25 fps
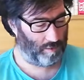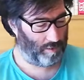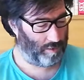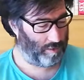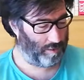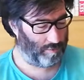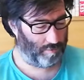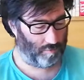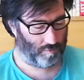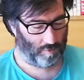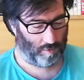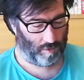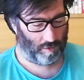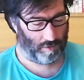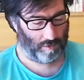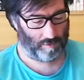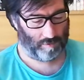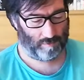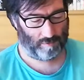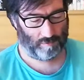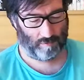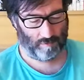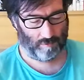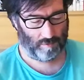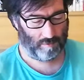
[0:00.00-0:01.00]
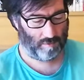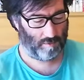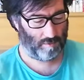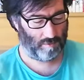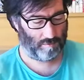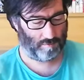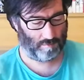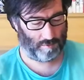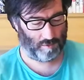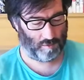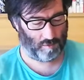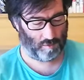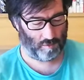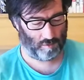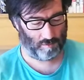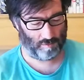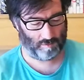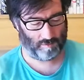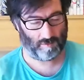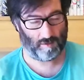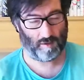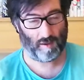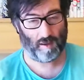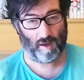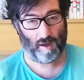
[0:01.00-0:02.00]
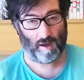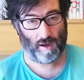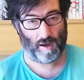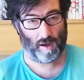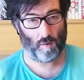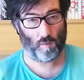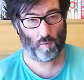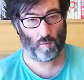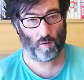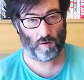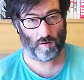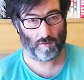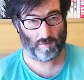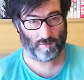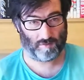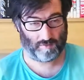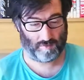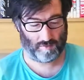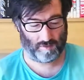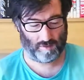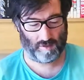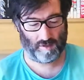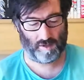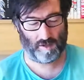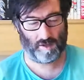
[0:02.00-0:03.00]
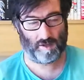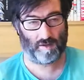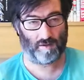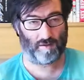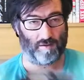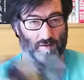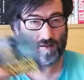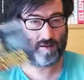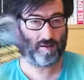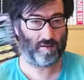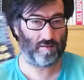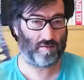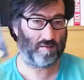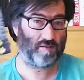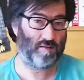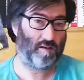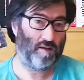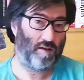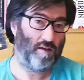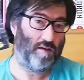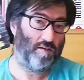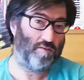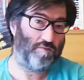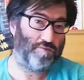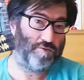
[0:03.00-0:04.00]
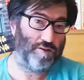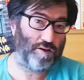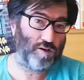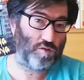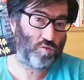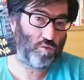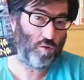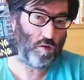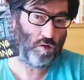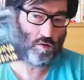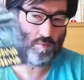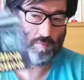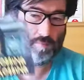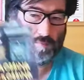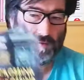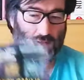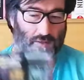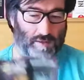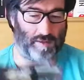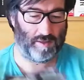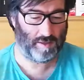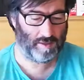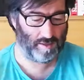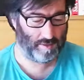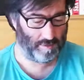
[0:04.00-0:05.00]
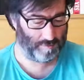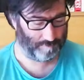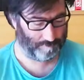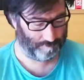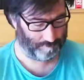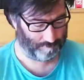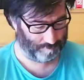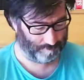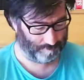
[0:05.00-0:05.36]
I write because I was in this virtual meeting